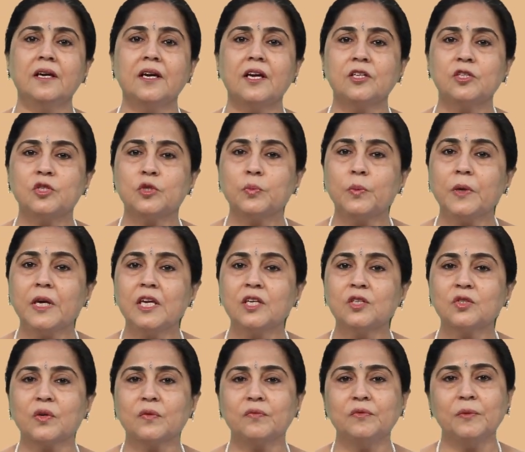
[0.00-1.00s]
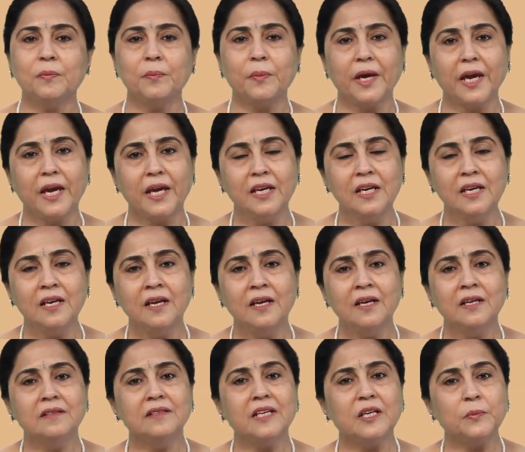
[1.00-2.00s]
It speaks of the pain
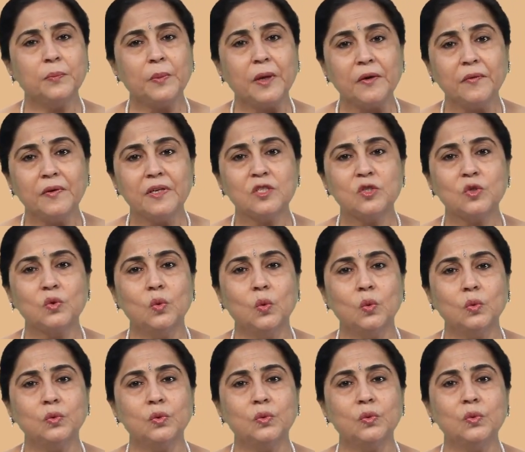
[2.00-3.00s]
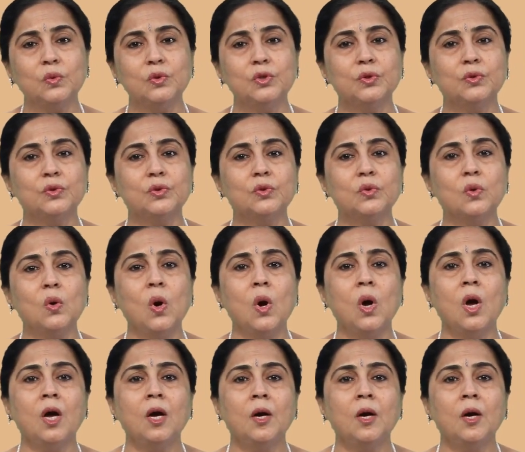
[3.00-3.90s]
that parents go through due to